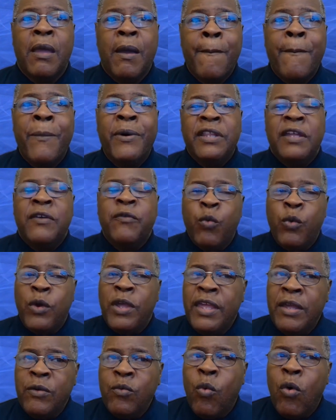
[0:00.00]
But if
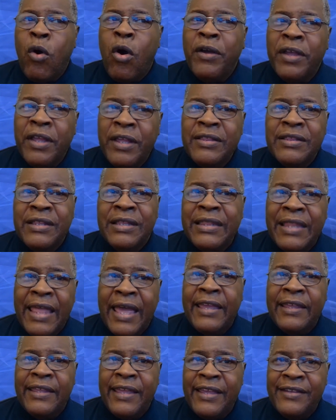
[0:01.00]
we walk in the
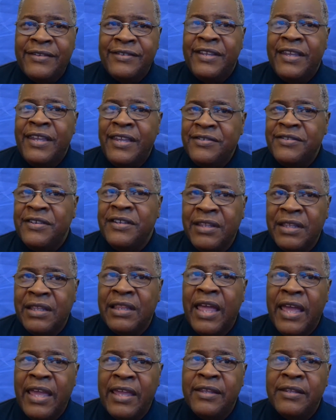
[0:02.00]
light as he is in the
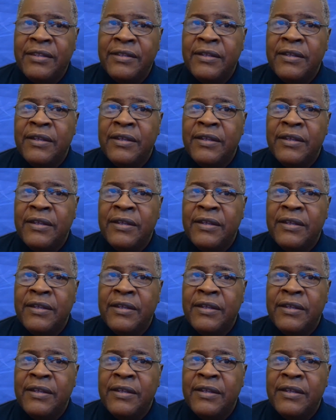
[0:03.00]
light,